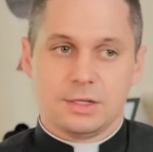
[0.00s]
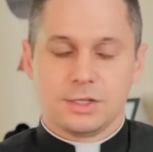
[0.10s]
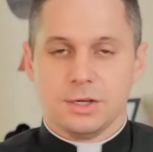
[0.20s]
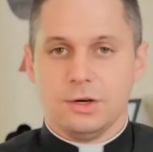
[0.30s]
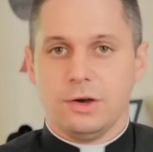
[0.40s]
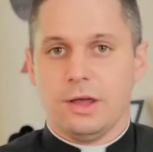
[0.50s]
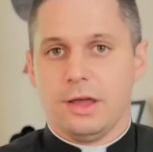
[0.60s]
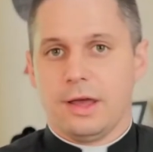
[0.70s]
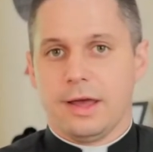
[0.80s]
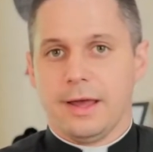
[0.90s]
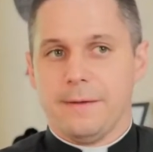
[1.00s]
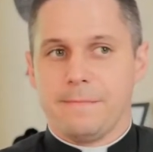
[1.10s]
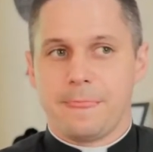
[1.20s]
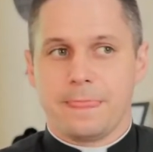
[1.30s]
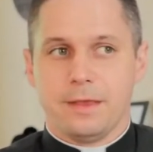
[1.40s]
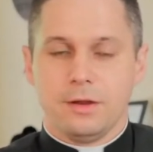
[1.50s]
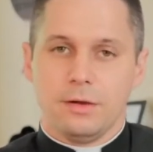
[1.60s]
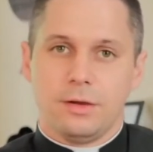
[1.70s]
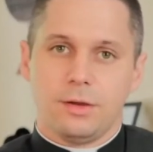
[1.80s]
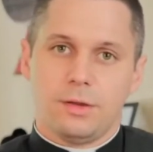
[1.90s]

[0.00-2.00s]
So, um, you know,